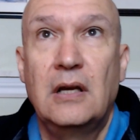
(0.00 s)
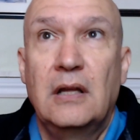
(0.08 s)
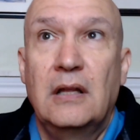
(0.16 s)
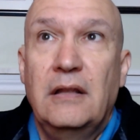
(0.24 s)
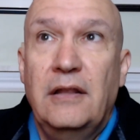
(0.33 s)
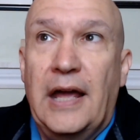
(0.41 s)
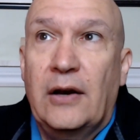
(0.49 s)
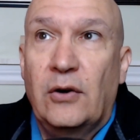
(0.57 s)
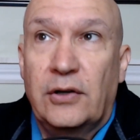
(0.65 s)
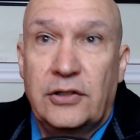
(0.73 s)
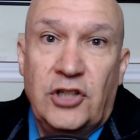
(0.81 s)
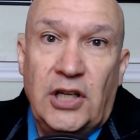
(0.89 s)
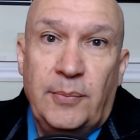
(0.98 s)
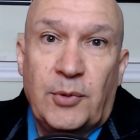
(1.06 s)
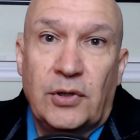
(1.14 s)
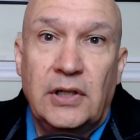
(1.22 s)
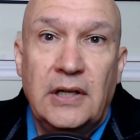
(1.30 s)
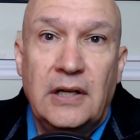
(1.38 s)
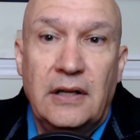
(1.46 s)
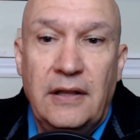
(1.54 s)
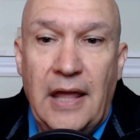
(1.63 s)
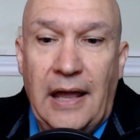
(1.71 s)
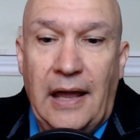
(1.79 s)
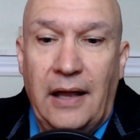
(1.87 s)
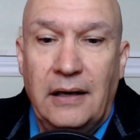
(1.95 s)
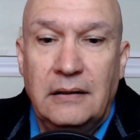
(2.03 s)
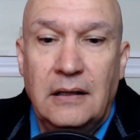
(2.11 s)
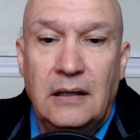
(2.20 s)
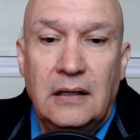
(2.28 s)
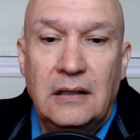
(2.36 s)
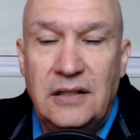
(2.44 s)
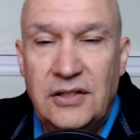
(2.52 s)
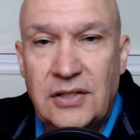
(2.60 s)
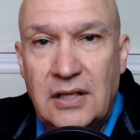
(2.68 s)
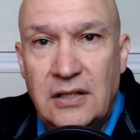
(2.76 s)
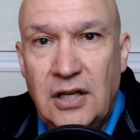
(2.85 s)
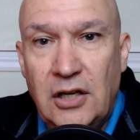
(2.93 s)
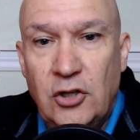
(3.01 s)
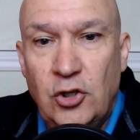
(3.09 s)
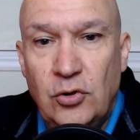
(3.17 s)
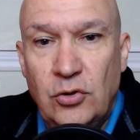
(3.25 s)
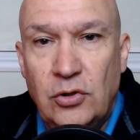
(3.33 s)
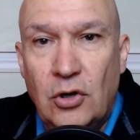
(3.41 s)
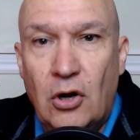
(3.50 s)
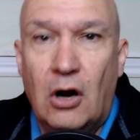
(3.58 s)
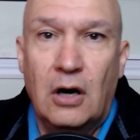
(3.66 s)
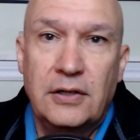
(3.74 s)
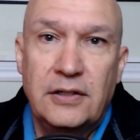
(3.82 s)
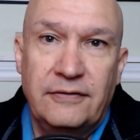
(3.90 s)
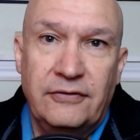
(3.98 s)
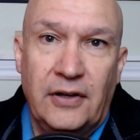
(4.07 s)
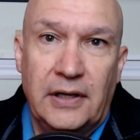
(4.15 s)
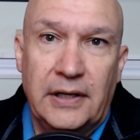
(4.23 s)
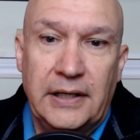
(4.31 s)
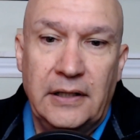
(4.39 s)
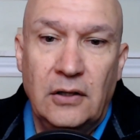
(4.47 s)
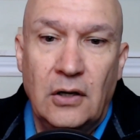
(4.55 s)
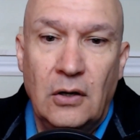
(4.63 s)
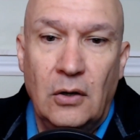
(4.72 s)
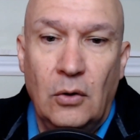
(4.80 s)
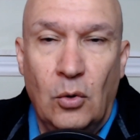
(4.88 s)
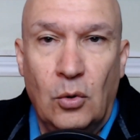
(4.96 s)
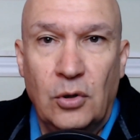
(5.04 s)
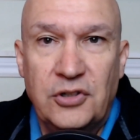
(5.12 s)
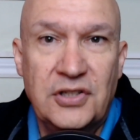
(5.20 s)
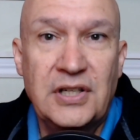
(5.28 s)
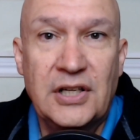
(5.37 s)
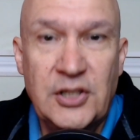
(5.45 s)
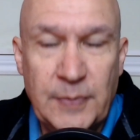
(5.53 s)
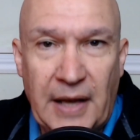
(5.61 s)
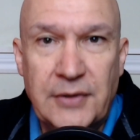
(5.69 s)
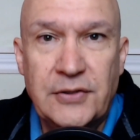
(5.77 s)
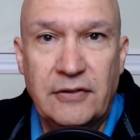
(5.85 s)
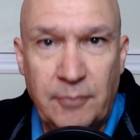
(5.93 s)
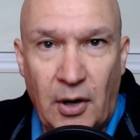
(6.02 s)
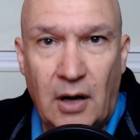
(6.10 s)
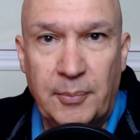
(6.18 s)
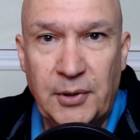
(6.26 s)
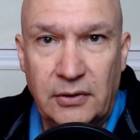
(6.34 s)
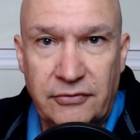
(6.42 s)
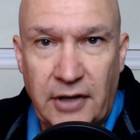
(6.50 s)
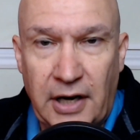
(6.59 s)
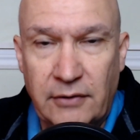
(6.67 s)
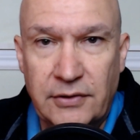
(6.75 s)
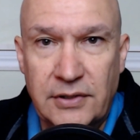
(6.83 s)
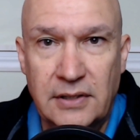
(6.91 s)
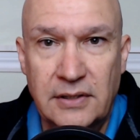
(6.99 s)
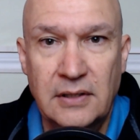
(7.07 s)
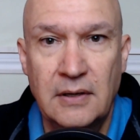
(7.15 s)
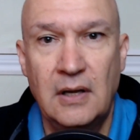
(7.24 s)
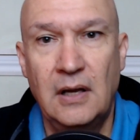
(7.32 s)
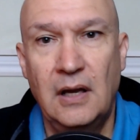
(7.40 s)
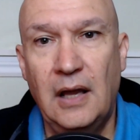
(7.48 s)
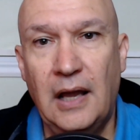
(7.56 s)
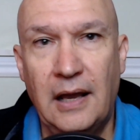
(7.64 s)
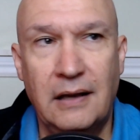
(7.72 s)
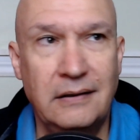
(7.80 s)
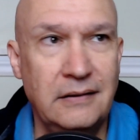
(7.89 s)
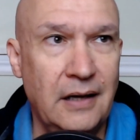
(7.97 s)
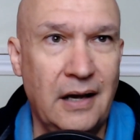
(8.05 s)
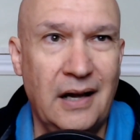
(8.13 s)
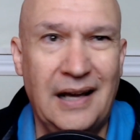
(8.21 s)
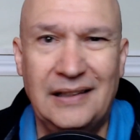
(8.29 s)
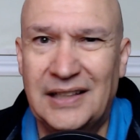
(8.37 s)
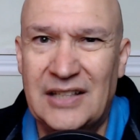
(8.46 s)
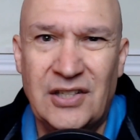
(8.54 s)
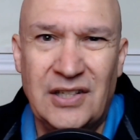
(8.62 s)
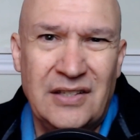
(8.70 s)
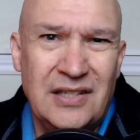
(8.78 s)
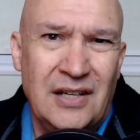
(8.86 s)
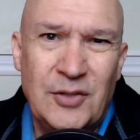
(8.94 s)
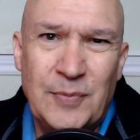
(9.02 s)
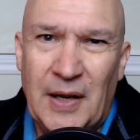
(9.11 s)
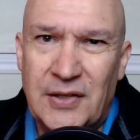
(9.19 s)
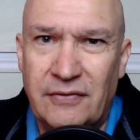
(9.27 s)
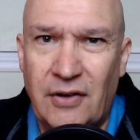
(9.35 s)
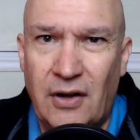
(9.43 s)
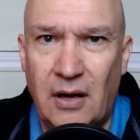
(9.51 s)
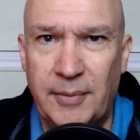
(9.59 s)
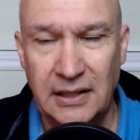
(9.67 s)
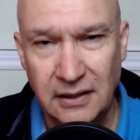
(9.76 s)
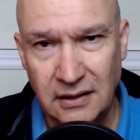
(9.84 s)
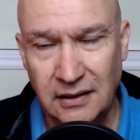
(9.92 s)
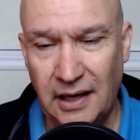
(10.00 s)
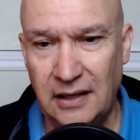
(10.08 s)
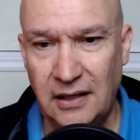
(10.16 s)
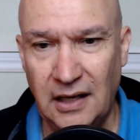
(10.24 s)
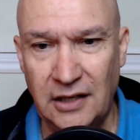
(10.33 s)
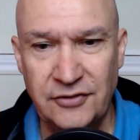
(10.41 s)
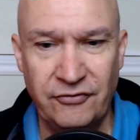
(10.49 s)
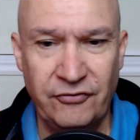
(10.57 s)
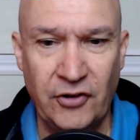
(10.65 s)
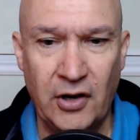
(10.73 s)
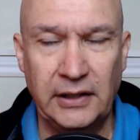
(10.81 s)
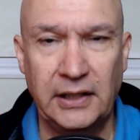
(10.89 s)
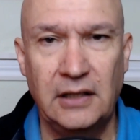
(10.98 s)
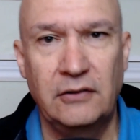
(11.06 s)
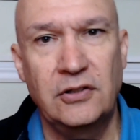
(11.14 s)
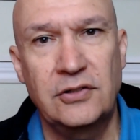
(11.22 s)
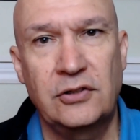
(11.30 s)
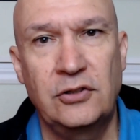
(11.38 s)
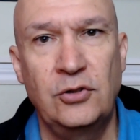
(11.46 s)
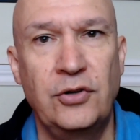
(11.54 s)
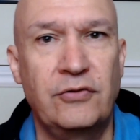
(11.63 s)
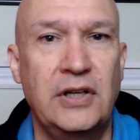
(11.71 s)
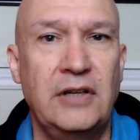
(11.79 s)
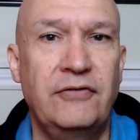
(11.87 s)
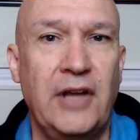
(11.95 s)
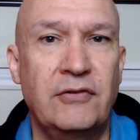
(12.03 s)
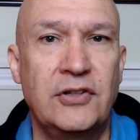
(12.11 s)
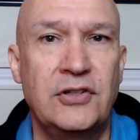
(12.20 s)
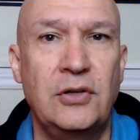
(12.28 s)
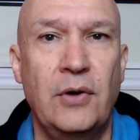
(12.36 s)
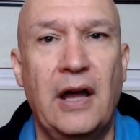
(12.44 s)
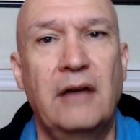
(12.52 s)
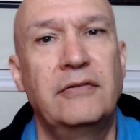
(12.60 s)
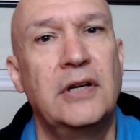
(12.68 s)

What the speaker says: that are cheaper than discontinued, hard to find, or just expensive popular fragrances. And look, it's an expensive hobby, and it's fine. Like, if there's 2 or 3 favorites you have,